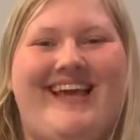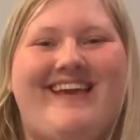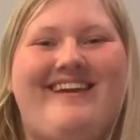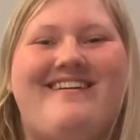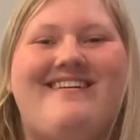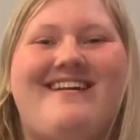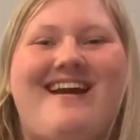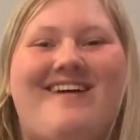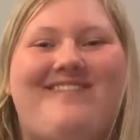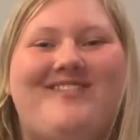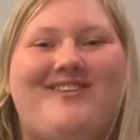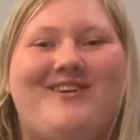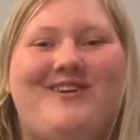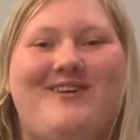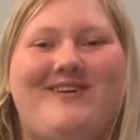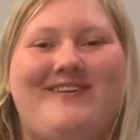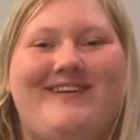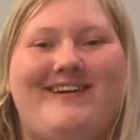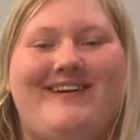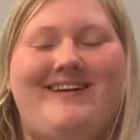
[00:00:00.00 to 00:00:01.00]
Good
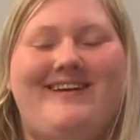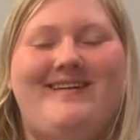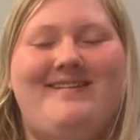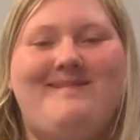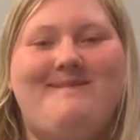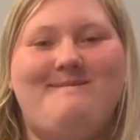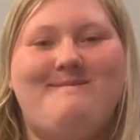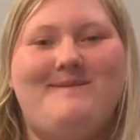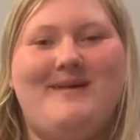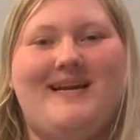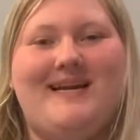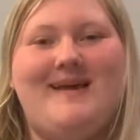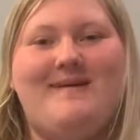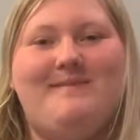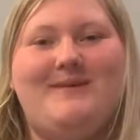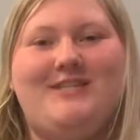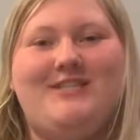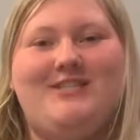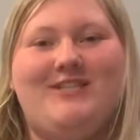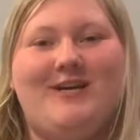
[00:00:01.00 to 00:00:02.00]
afternoon. My name
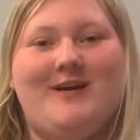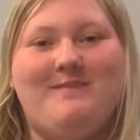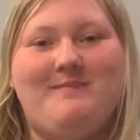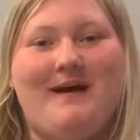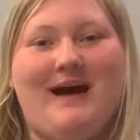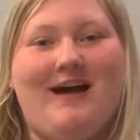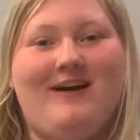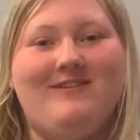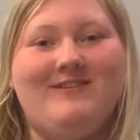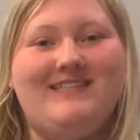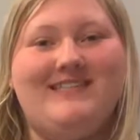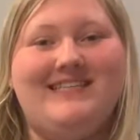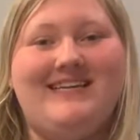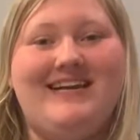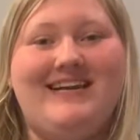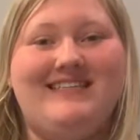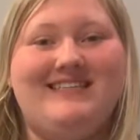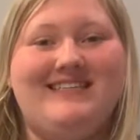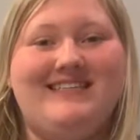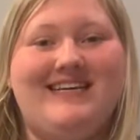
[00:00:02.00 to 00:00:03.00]
is Jerry Patterson,
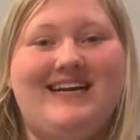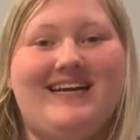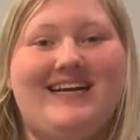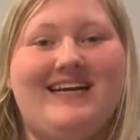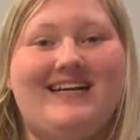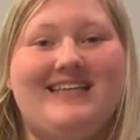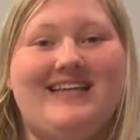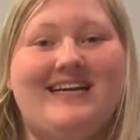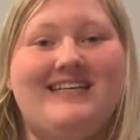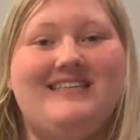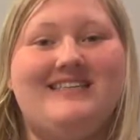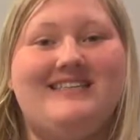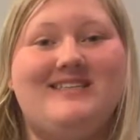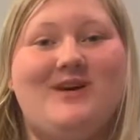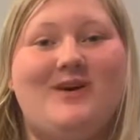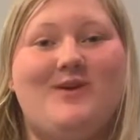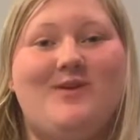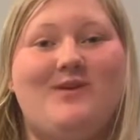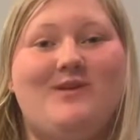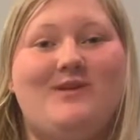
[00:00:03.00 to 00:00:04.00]
and today I'd like to
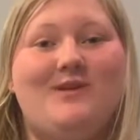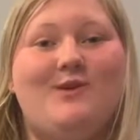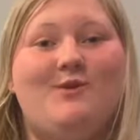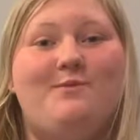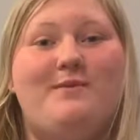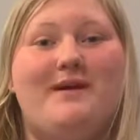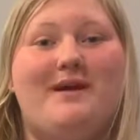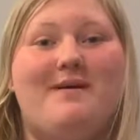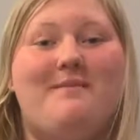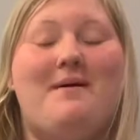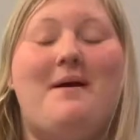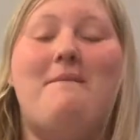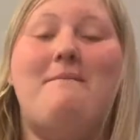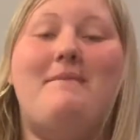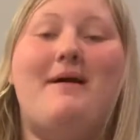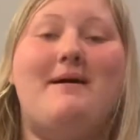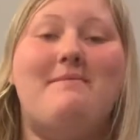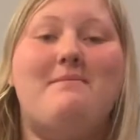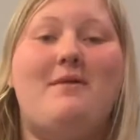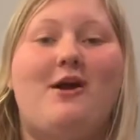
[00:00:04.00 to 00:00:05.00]
tell you a little bit about
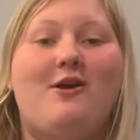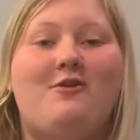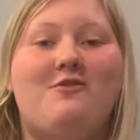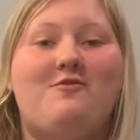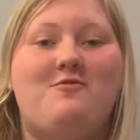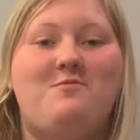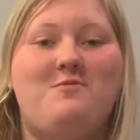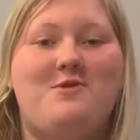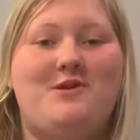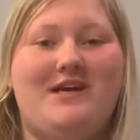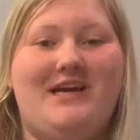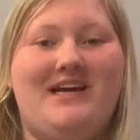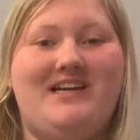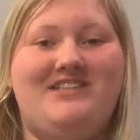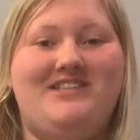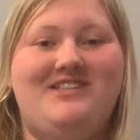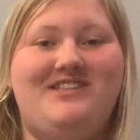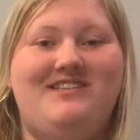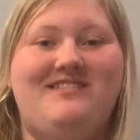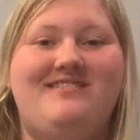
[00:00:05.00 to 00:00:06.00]
my model of
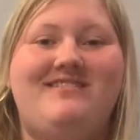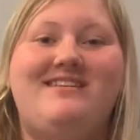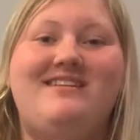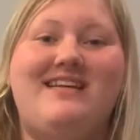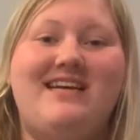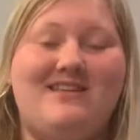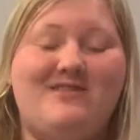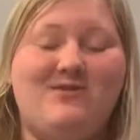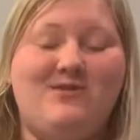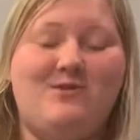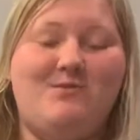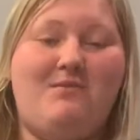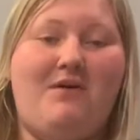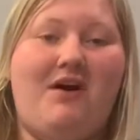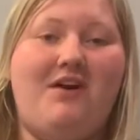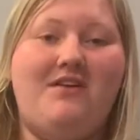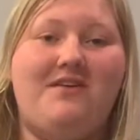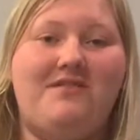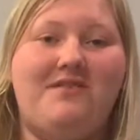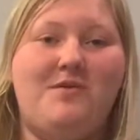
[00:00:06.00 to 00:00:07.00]
communication, the dancer's
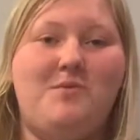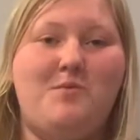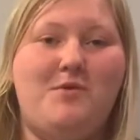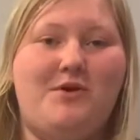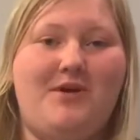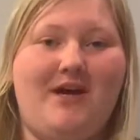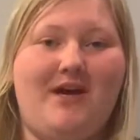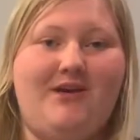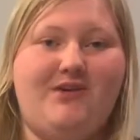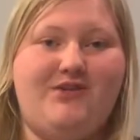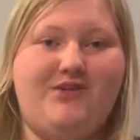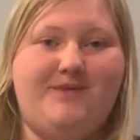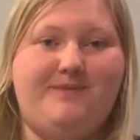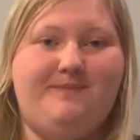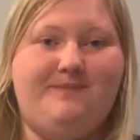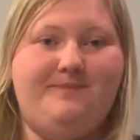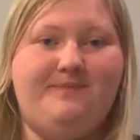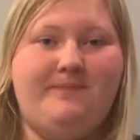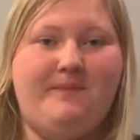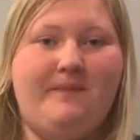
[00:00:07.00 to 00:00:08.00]
model of communication.
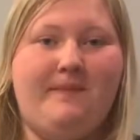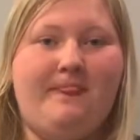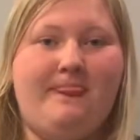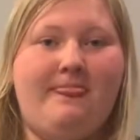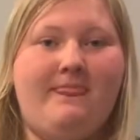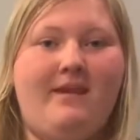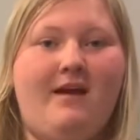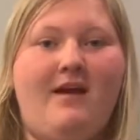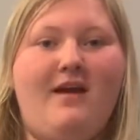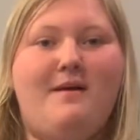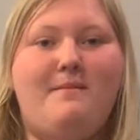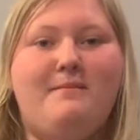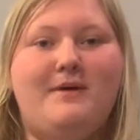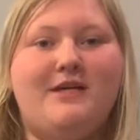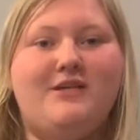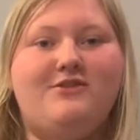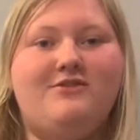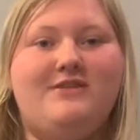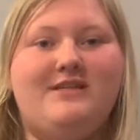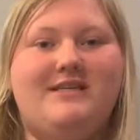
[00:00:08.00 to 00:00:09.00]

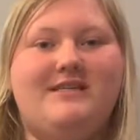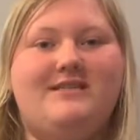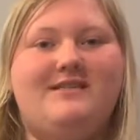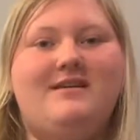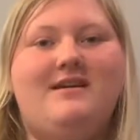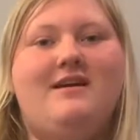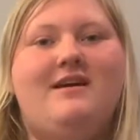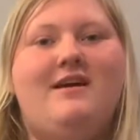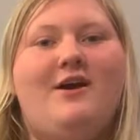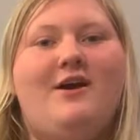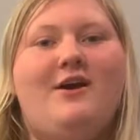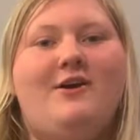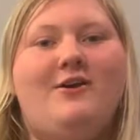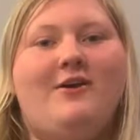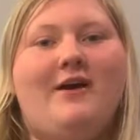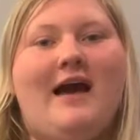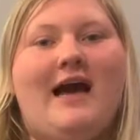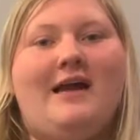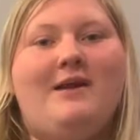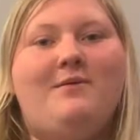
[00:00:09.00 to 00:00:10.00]
Picture this.
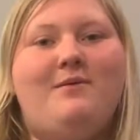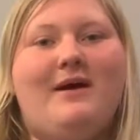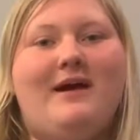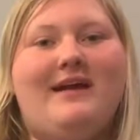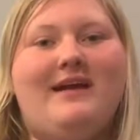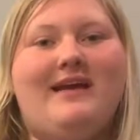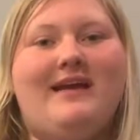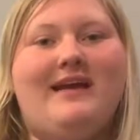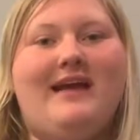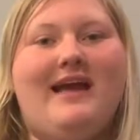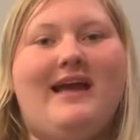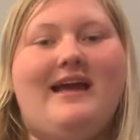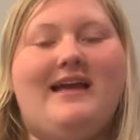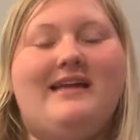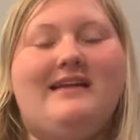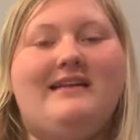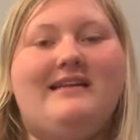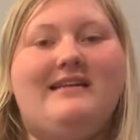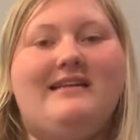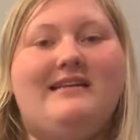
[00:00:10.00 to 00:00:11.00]
You're at a wedding
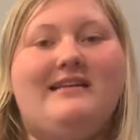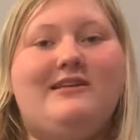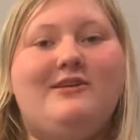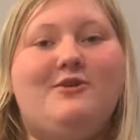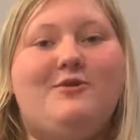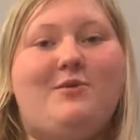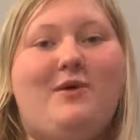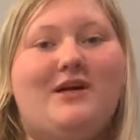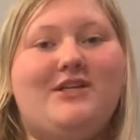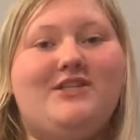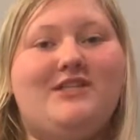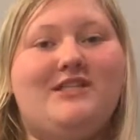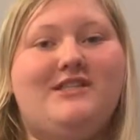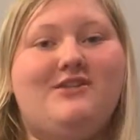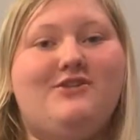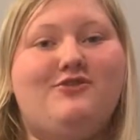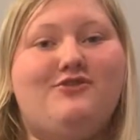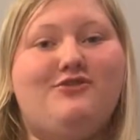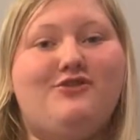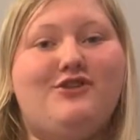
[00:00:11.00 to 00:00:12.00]
and you're watching
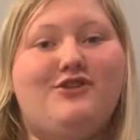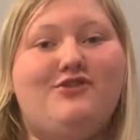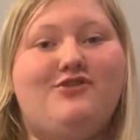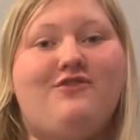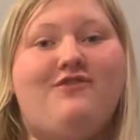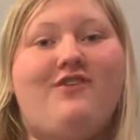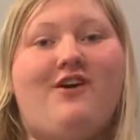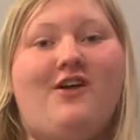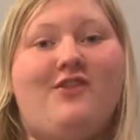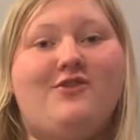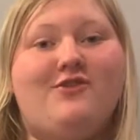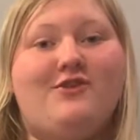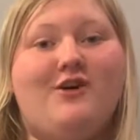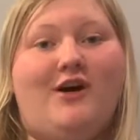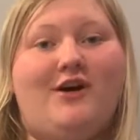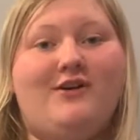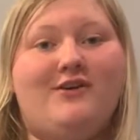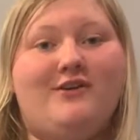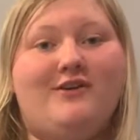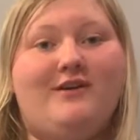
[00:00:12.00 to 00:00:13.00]
the traditional
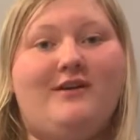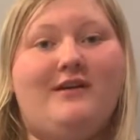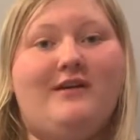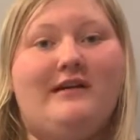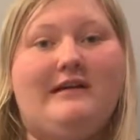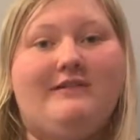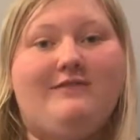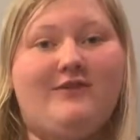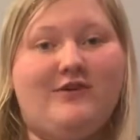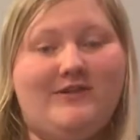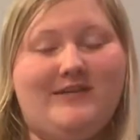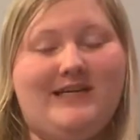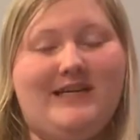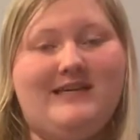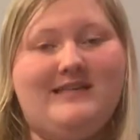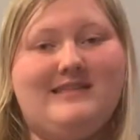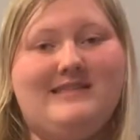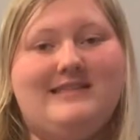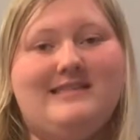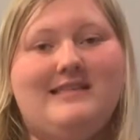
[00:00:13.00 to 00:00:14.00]
father-daughter first
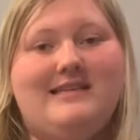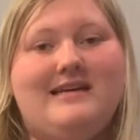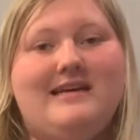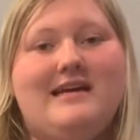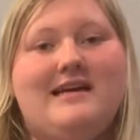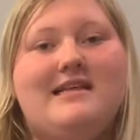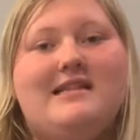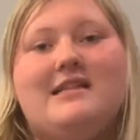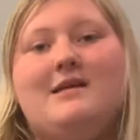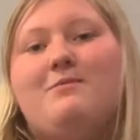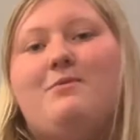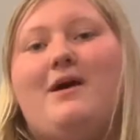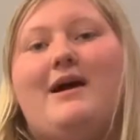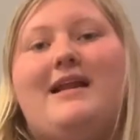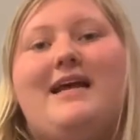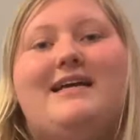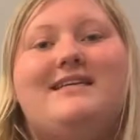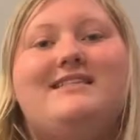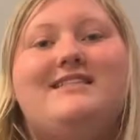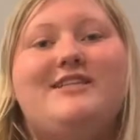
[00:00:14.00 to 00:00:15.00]
dance. The
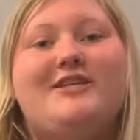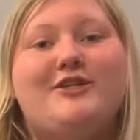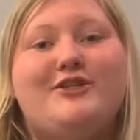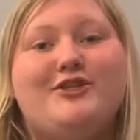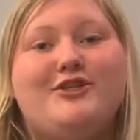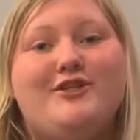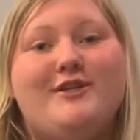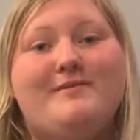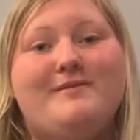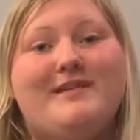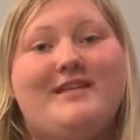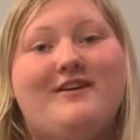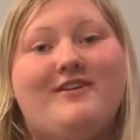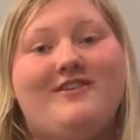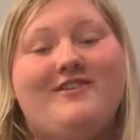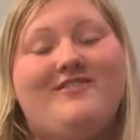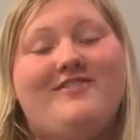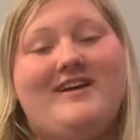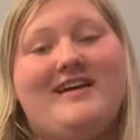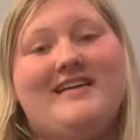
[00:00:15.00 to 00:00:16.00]
bride has tears streaming down
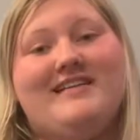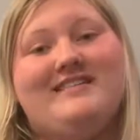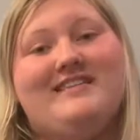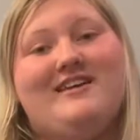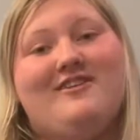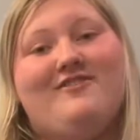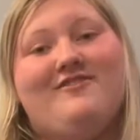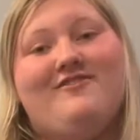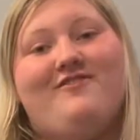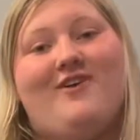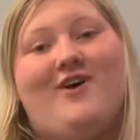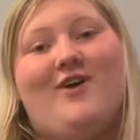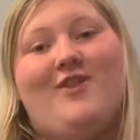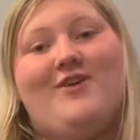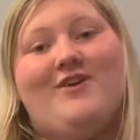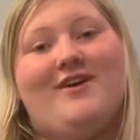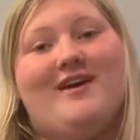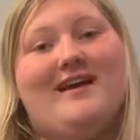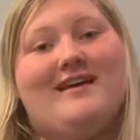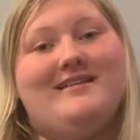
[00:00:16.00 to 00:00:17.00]
her face and her
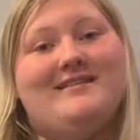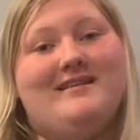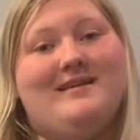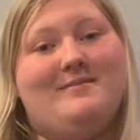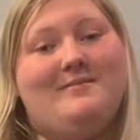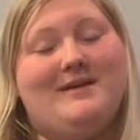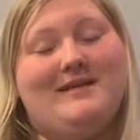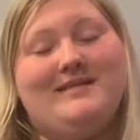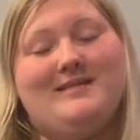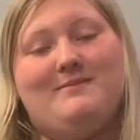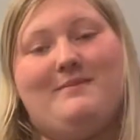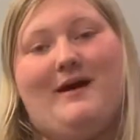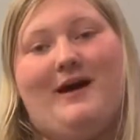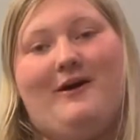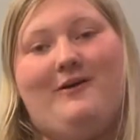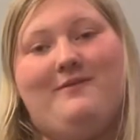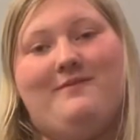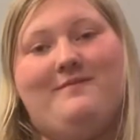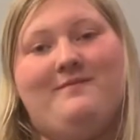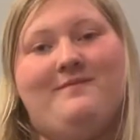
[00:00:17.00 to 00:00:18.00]
father has a big
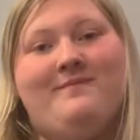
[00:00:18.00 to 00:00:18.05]
smile.